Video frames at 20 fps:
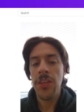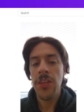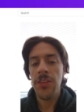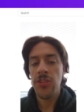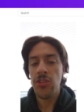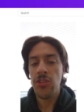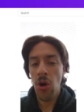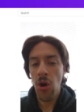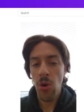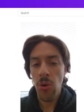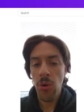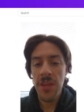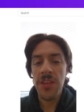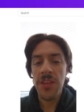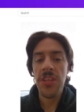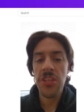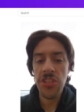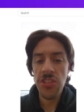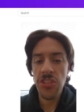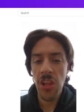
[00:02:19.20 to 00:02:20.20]
So
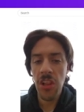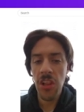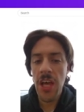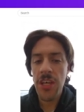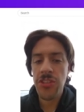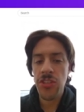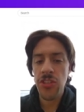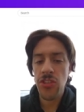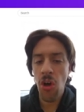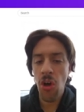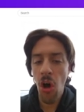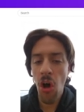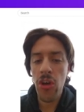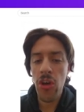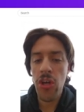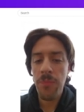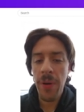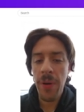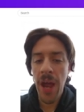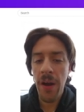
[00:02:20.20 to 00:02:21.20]
this is a lesson to all
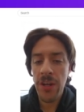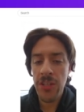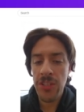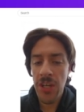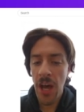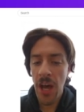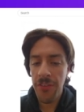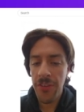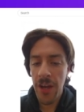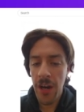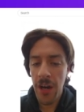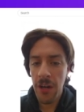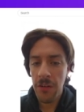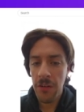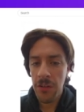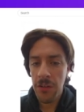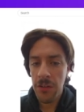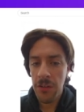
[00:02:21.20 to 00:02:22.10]
you parents out there.